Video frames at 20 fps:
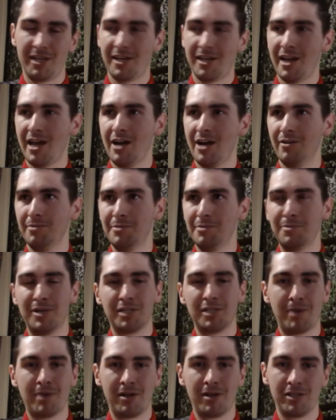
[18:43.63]
Like, now I'm a
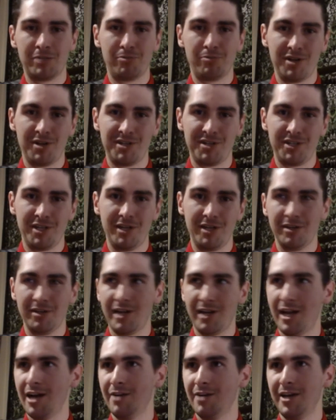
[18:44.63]
much better spreadsheeter.
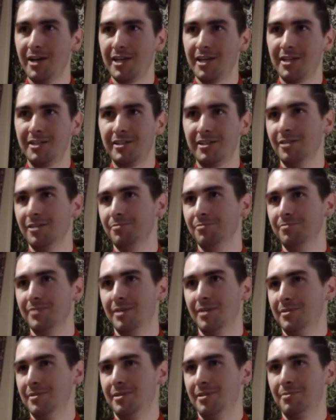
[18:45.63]
Now I can tell,
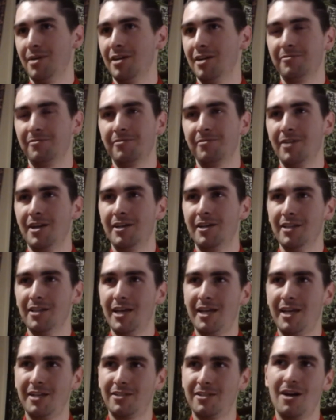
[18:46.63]
I'm not afraid to
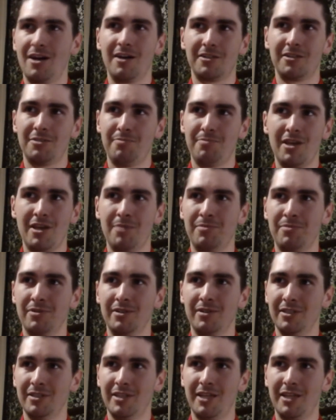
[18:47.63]
like talk to
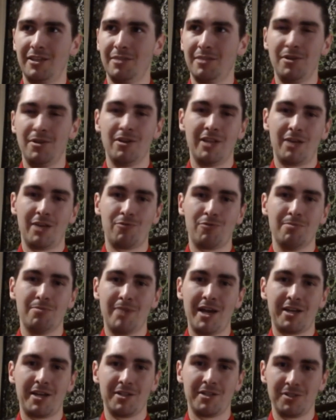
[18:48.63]
people and let them know like what
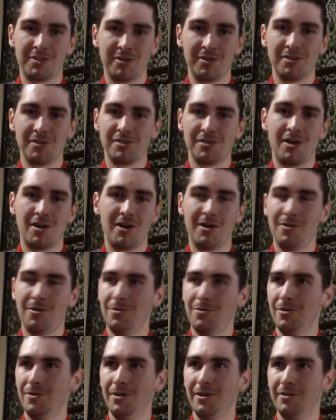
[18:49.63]
my concerns are,
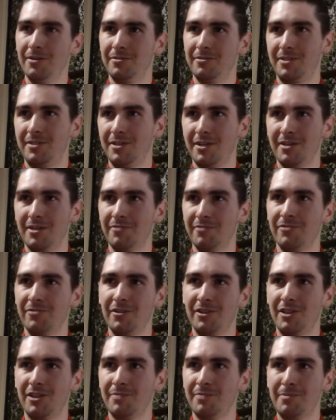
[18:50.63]
or to
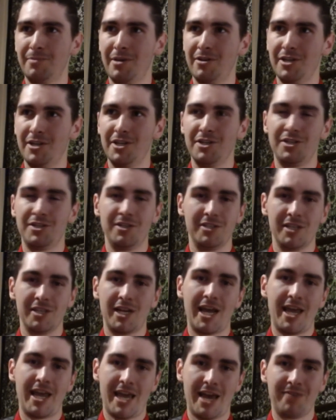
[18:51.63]
confront them about issues
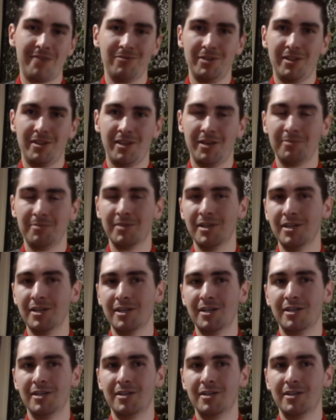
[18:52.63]
that I have with them.